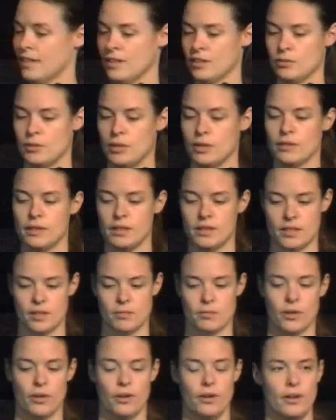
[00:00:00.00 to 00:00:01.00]
where you've written some
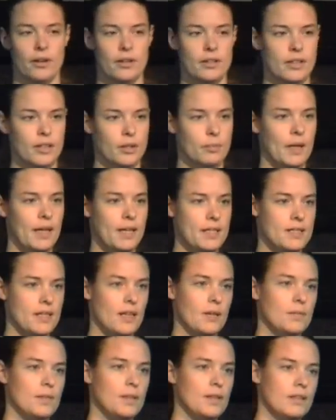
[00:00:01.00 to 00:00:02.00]
code, you pass
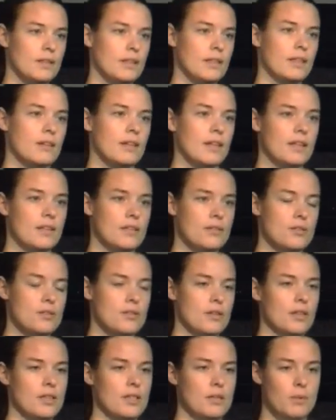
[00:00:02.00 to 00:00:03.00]
something, then you create a new
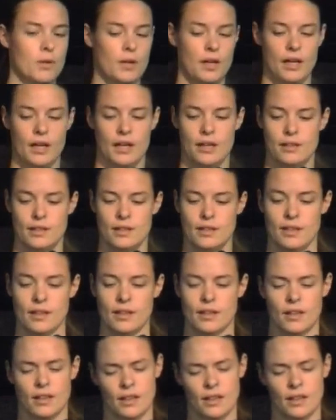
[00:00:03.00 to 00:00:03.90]
string, you put it out, and you're like,